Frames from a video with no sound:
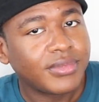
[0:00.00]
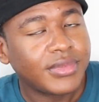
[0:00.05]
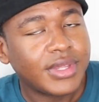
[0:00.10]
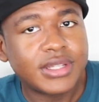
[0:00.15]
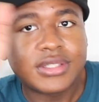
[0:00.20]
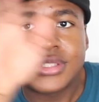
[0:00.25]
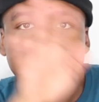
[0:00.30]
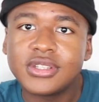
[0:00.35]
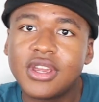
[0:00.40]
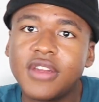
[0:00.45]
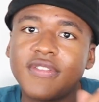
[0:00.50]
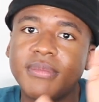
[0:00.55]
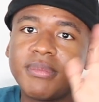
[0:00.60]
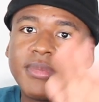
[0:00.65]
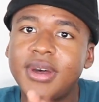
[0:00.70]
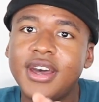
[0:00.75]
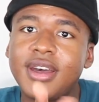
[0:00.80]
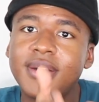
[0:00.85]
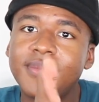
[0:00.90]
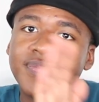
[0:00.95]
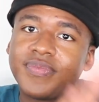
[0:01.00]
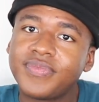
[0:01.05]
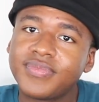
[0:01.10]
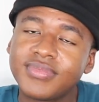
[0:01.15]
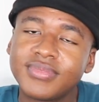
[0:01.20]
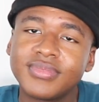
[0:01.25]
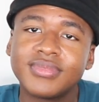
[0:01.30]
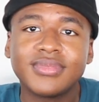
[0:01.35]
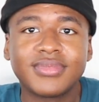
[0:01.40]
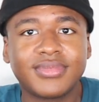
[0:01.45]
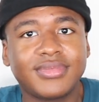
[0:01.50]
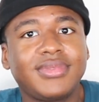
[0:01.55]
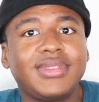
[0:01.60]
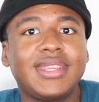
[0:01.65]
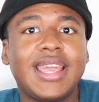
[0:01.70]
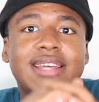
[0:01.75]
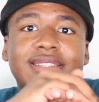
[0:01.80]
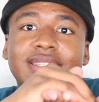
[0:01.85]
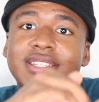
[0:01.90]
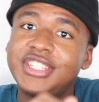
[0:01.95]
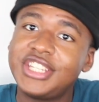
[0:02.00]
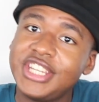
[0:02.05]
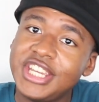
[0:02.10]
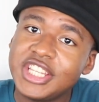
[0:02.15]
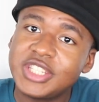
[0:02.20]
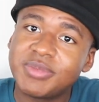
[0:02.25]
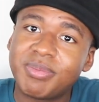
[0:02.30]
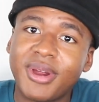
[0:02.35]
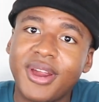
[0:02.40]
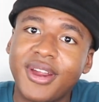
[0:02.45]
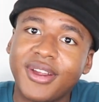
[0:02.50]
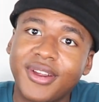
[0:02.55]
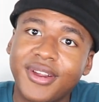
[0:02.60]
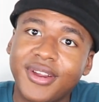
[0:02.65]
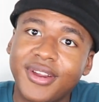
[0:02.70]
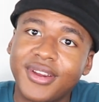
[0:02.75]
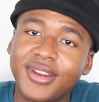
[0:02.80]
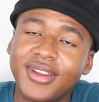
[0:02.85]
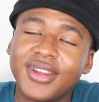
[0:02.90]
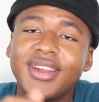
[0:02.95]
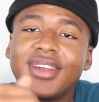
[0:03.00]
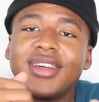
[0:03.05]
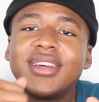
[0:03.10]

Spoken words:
and serve them up as a cheeseburger.